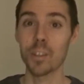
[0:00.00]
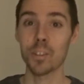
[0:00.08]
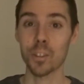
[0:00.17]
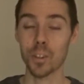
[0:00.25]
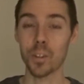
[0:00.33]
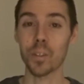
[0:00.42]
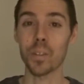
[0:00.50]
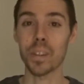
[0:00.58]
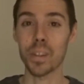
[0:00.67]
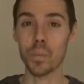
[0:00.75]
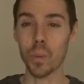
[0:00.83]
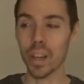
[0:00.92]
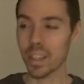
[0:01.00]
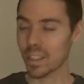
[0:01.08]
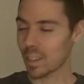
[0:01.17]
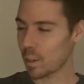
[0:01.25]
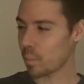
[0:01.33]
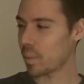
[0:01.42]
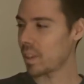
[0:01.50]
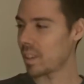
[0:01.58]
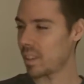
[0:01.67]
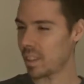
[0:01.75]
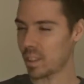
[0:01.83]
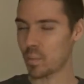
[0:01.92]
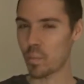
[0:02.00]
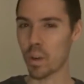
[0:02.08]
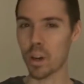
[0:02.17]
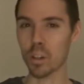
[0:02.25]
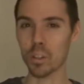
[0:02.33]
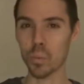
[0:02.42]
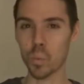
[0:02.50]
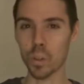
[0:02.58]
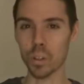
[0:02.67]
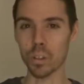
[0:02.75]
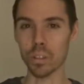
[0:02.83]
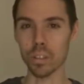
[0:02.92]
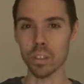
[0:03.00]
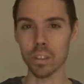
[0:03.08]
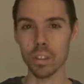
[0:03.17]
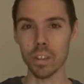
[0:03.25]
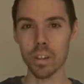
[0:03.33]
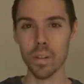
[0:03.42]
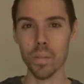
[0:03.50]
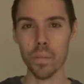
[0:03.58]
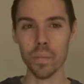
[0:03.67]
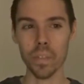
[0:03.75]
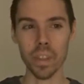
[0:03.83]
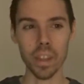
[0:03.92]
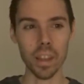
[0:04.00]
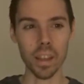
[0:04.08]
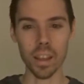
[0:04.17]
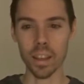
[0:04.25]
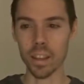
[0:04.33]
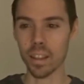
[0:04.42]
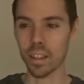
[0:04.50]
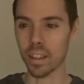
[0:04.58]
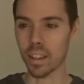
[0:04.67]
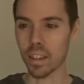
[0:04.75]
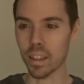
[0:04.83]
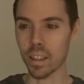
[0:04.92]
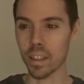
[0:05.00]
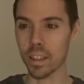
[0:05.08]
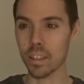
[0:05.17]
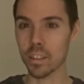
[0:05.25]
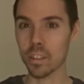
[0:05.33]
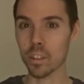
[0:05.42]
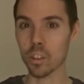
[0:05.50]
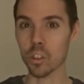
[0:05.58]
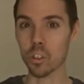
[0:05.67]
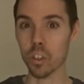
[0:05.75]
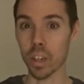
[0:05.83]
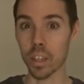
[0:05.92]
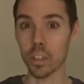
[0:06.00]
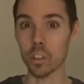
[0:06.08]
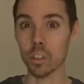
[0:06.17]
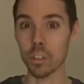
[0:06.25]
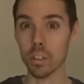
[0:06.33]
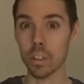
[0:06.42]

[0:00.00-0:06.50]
So he wakes up in this modern world and things are strange.